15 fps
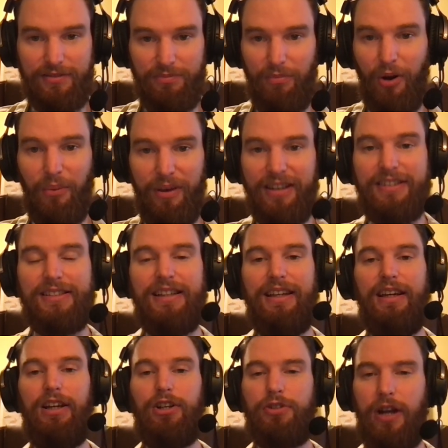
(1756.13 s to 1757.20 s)
moment,
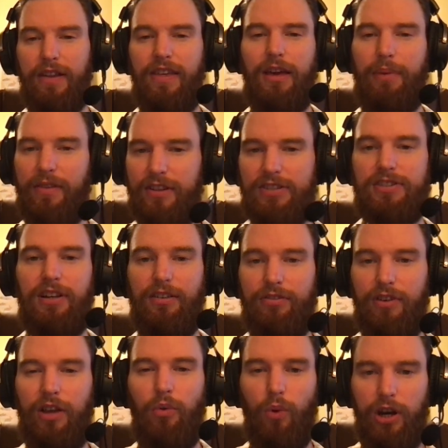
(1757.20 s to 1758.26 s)
try to think about this stuff, right?